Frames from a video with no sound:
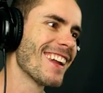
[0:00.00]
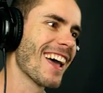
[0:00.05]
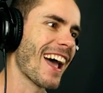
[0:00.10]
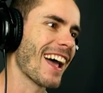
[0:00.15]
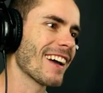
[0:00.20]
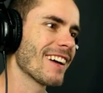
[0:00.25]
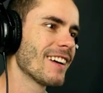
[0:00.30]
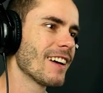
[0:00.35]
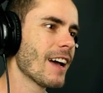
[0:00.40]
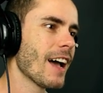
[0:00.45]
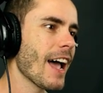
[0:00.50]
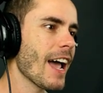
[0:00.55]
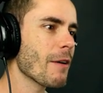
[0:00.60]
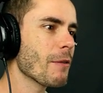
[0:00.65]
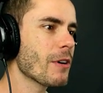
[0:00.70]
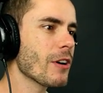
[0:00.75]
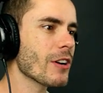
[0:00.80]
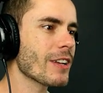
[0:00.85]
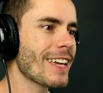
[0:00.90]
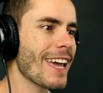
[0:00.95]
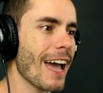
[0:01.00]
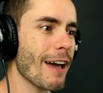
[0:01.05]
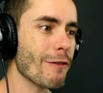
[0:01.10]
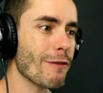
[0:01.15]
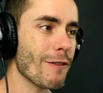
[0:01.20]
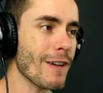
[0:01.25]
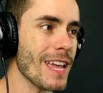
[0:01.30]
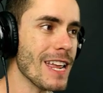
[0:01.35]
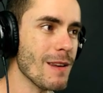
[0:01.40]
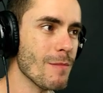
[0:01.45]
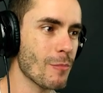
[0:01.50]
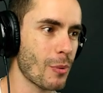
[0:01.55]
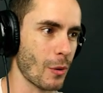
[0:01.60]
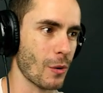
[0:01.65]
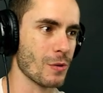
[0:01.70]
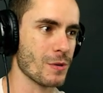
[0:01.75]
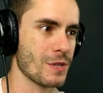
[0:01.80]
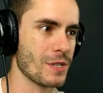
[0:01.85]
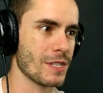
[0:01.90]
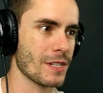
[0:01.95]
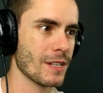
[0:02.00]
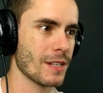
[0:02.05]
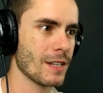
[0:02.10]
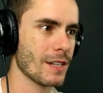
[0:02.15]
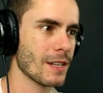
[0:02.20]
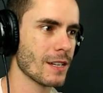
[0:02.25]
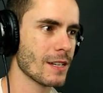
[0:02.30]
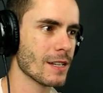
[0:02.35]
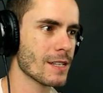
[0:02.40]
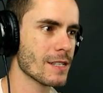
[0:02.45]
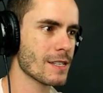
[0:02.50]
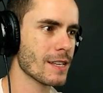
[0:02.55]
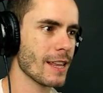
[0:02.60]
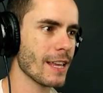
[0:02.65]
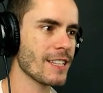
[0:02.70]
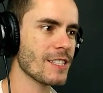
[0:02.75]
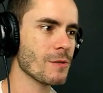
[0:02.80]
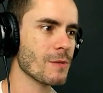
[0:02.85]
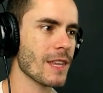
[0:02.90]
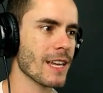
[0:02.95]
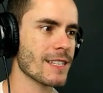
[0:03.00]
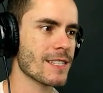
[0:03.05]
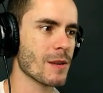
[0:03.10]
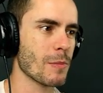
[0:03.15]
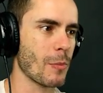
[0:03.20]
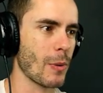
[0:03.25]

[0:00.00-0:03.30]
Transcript: nah, hey, we got a caffeine boost. So that's what that's